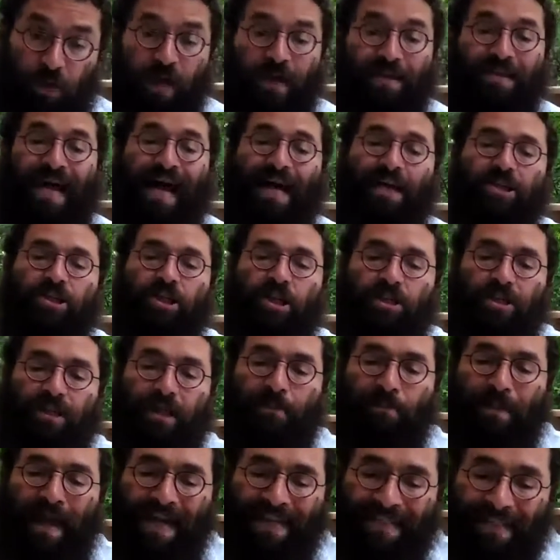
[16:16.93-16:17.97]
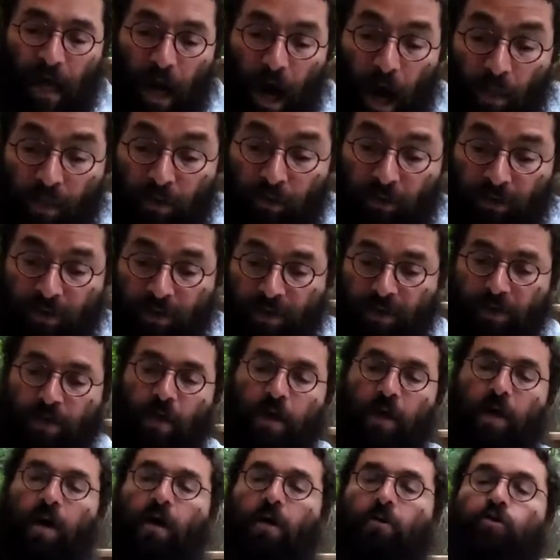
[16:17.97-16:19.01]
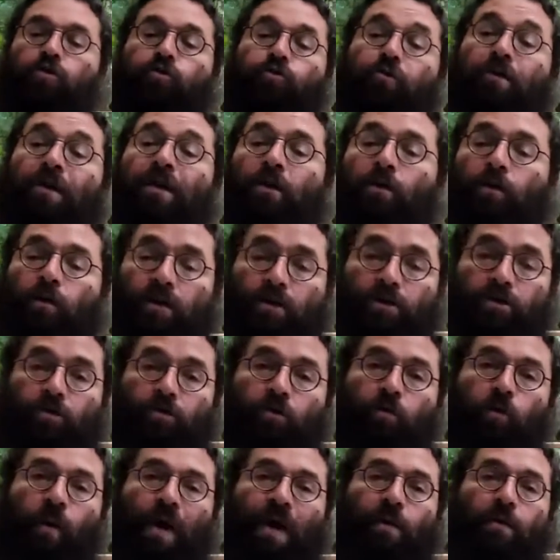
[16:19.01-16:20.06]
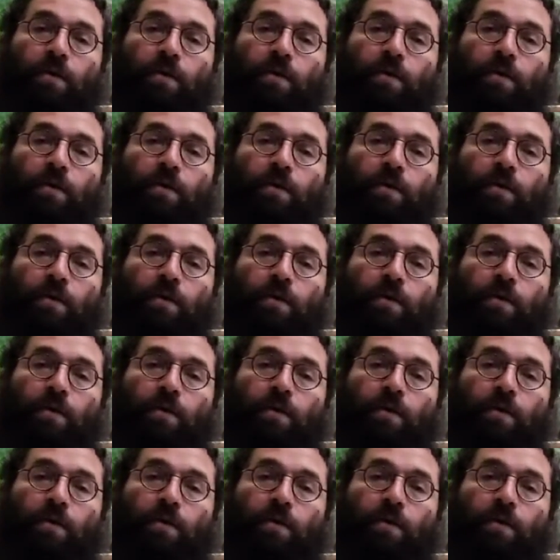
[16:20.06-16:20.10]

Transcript: not just that makes others treat you a certain way.